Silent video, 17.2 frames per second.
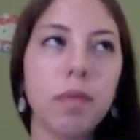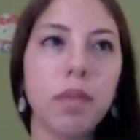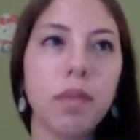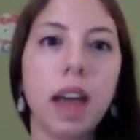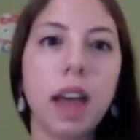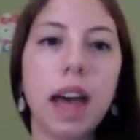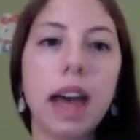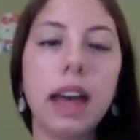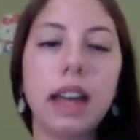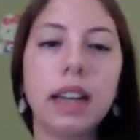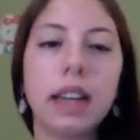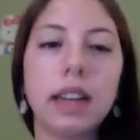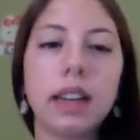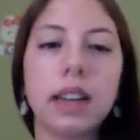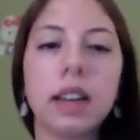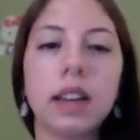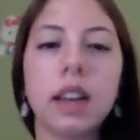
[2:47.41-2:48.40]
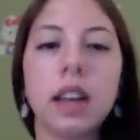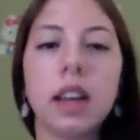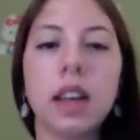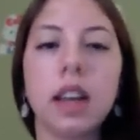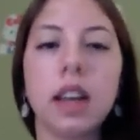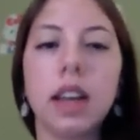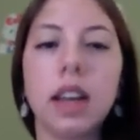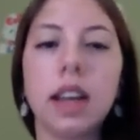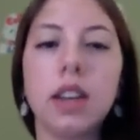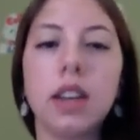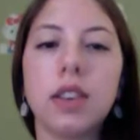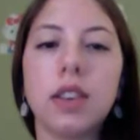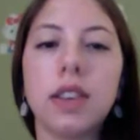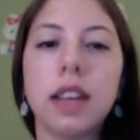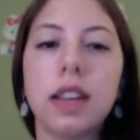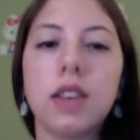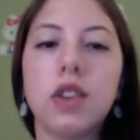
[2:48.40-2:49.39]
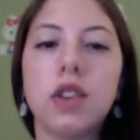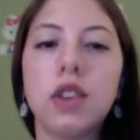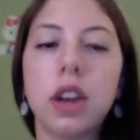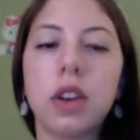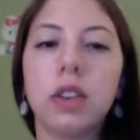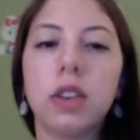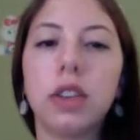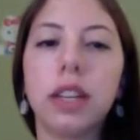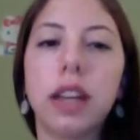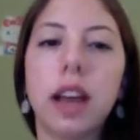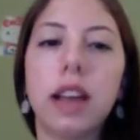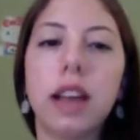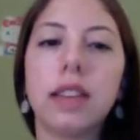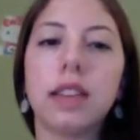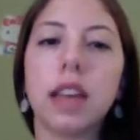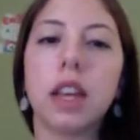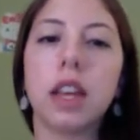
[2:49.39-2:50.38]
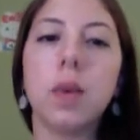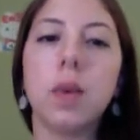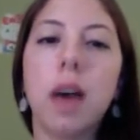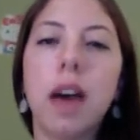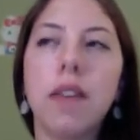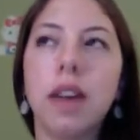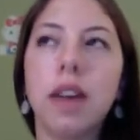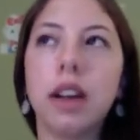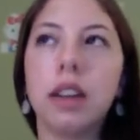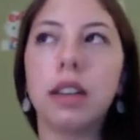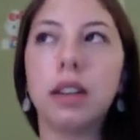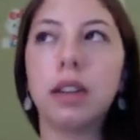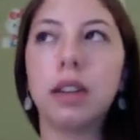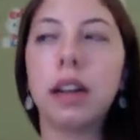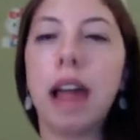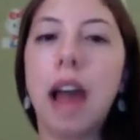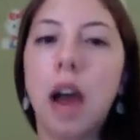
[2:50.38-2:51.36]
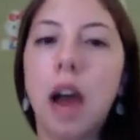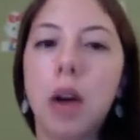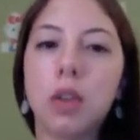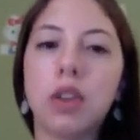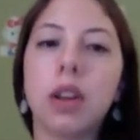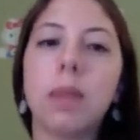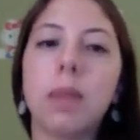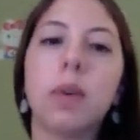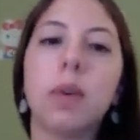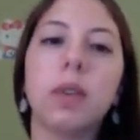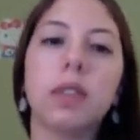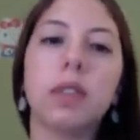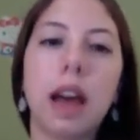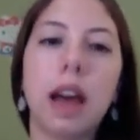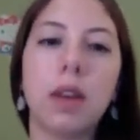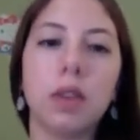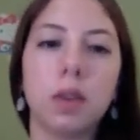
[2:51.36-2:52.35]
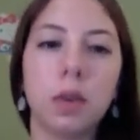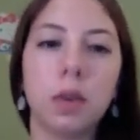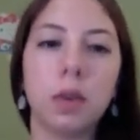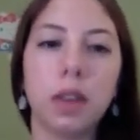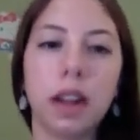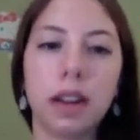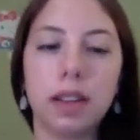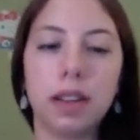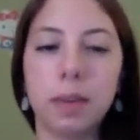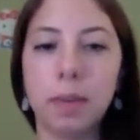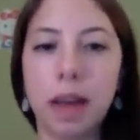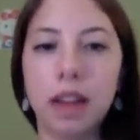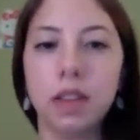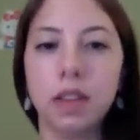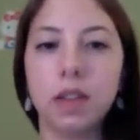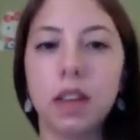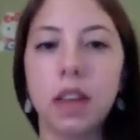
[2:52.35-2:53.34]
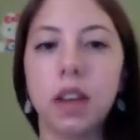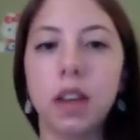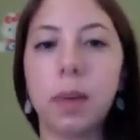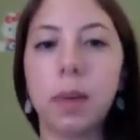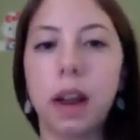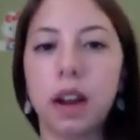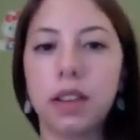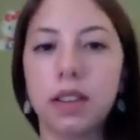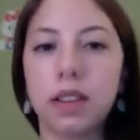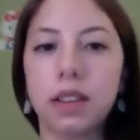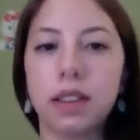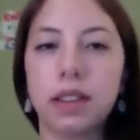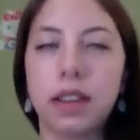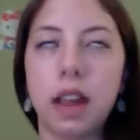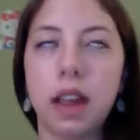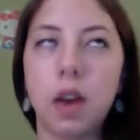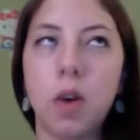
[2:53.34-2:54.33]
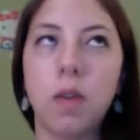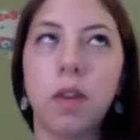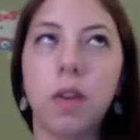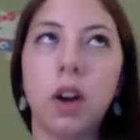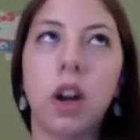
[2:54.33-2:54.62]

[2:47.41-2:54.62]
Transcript: And it's generally nice. Like, you have like a little couch and it pulls out so that it's a bed so that your parents can stay over.